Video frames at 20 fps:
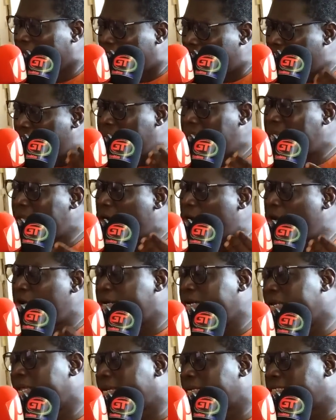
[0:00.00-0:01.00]
and the
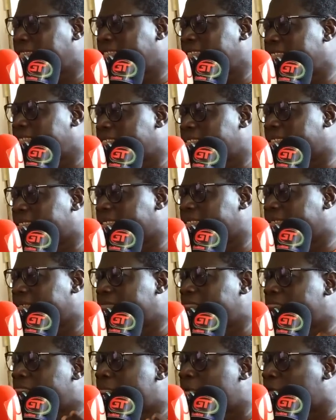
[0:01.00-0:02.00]
ordinary citizen
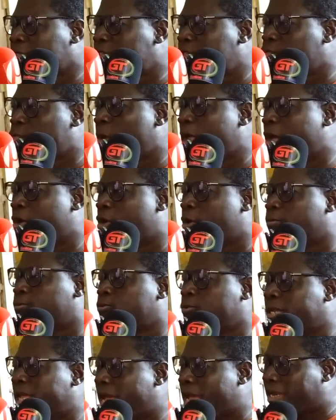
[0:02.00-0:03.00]
must wake up
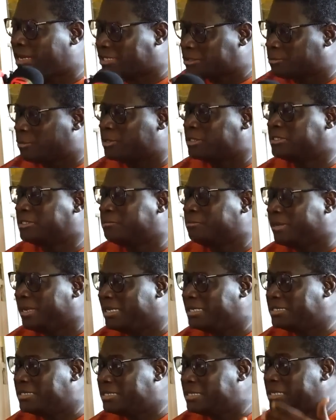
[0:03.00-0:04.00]
to their
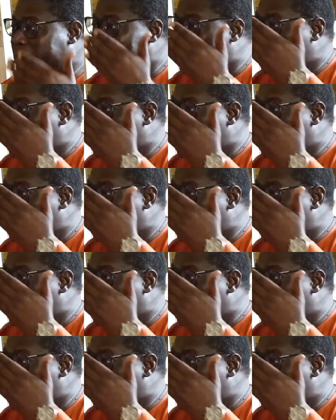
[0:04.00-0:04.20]
responsibility